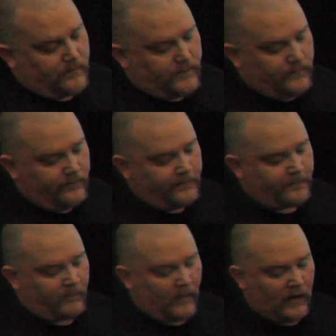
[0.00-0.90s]

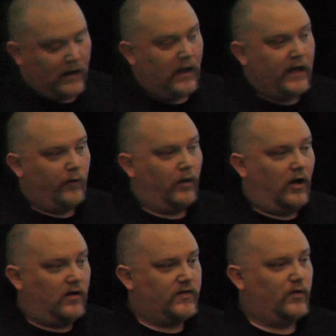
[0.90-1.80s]
It will
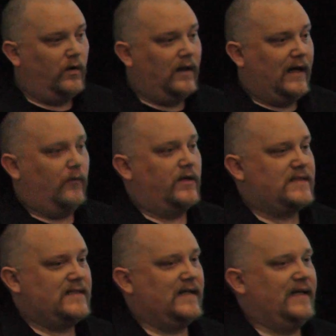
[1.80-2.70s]
also allow us
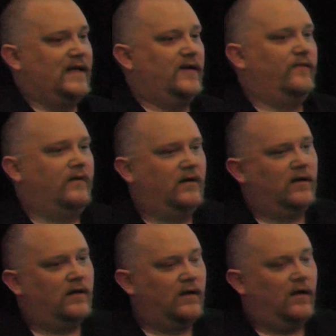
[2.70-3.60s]
to give
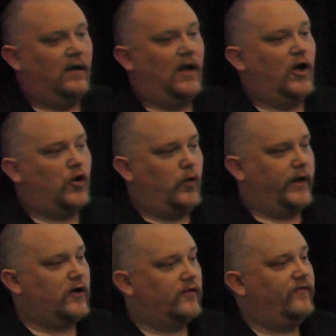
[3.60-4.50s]

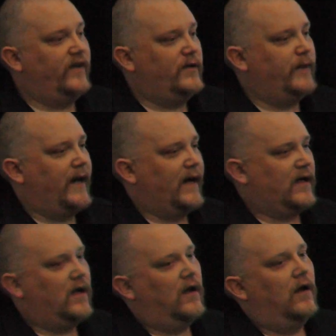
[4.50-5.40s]
quicker
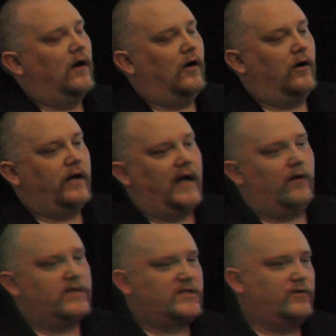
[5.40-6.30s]
feedback on
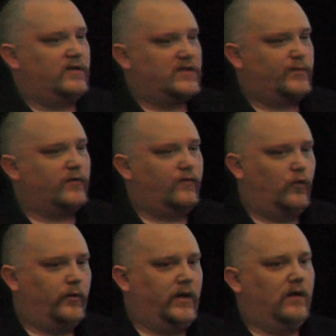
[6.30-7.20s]
how a student is
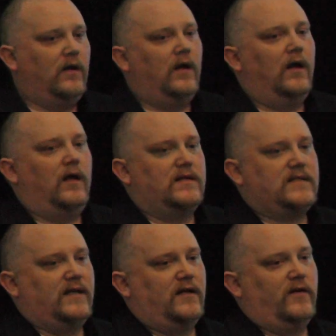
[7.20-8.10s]
performing.
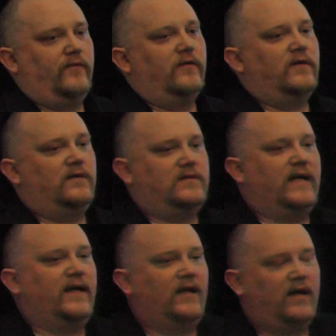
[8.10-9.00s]
Instead of
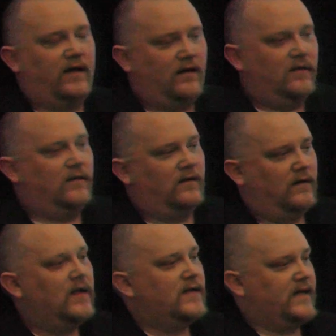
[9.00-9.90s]
taking a
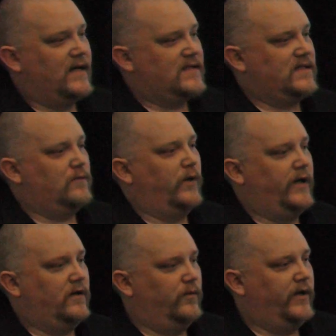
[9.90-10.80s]
test and
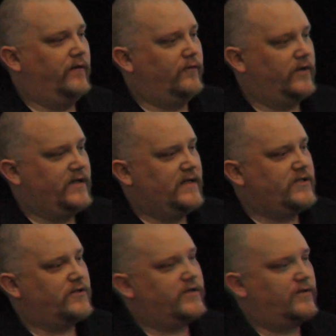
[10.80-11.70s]
waiting a week for a
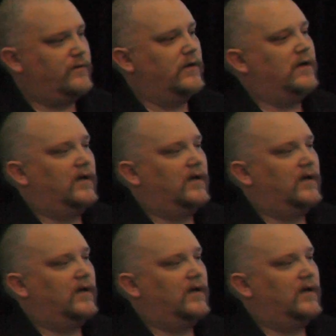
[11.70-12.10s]
teacher to